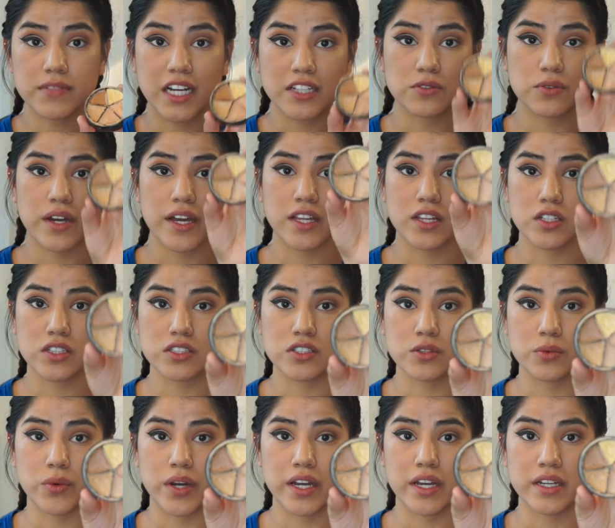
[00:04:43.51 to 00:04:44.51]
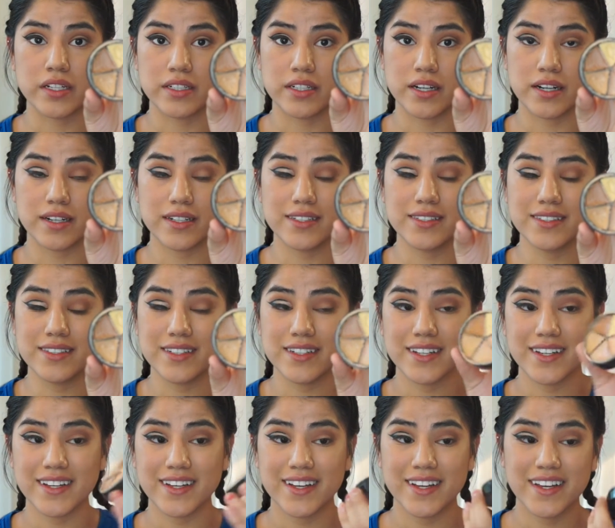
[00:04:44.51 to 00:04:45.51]
That's why it looks the way it does.
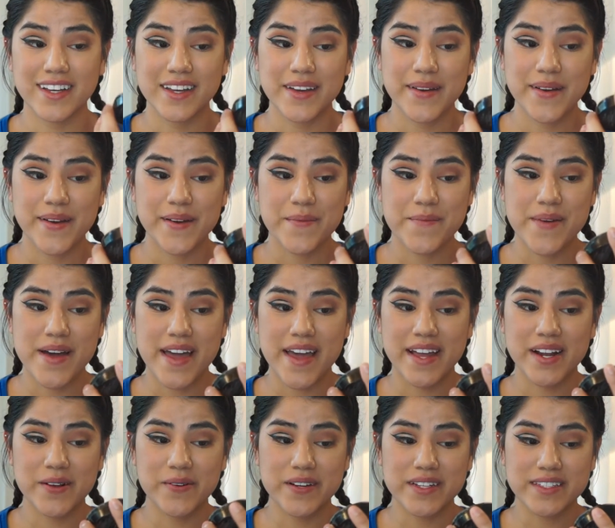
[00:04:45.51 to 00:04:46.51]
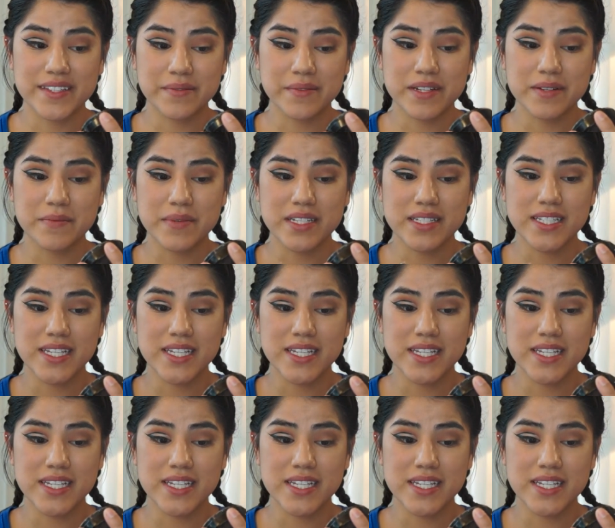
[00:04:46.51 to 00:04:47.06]
But anyways, I'm going to be